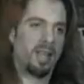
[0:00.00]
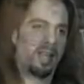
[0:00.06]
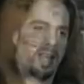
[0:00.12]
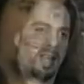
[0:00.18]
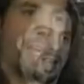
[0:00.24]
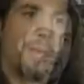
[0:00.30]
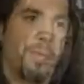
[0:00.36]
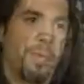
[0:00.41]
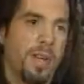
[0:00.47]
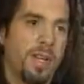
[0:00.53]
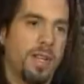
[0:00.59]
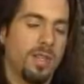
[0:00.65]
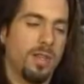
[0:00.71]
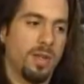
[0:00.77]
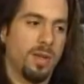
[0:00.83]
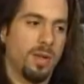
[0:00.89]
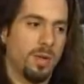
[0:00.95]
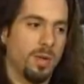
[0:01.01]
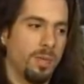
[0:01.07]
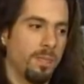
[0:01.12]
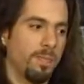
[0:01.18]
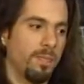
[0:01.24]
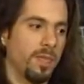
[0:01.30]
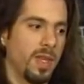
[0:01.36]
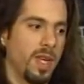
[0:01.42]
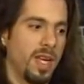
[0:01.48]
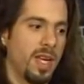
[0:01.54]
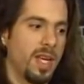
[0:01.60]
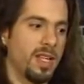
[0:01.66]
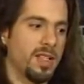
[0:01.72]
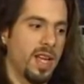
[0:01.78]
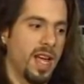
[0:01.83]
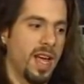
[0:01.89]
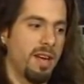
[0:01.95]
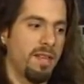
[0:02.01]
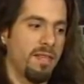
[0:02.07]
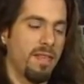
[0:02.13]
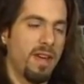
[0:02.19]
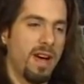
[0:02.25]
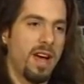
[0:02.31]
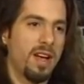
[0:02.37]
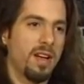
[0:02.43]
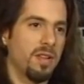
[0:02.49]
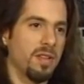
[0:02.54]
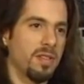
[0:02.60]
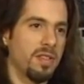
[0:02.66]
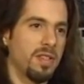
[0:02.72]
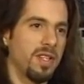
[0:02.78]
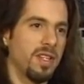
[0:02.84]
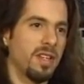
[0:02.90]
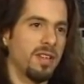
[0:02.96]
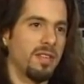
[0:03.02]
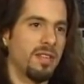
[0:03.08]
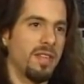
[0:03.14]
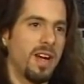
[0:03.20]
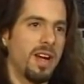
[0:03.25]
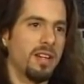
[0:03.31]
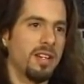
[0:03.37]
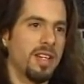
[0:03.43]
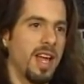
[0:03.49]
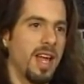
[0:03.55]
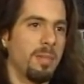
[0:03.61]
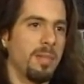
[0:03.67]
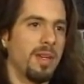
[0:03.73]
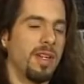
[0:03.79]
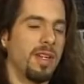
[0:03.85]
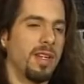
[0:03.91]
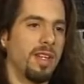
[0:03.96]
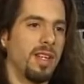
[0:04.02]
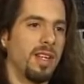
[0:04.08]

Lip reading: And what I do is I have files in a file cabinet,